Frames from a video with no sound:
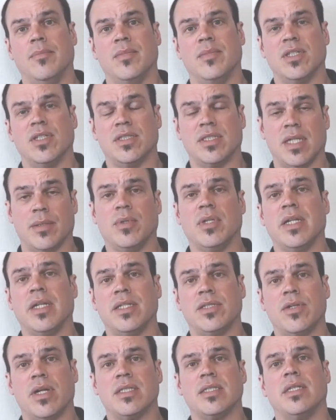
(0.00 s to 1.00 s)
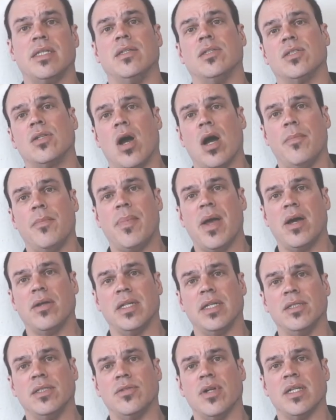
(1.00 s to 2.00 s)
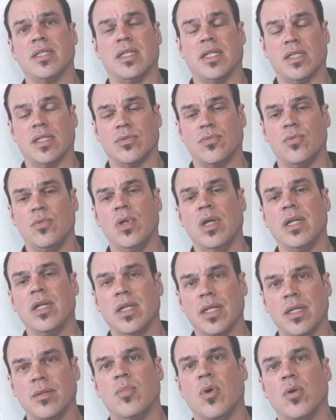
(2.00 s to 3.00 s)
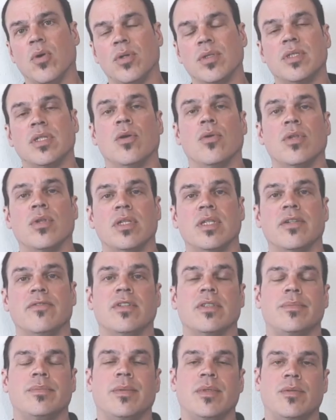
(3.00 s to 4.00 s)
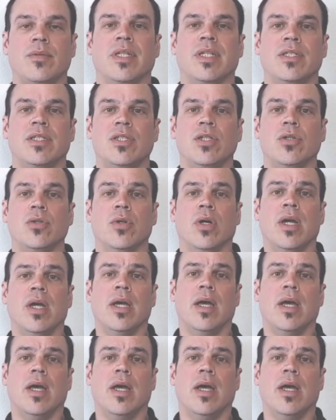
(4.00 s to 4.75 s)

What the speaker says: There's simple interest and there's compound interest, and it's really important to know the difference between the two.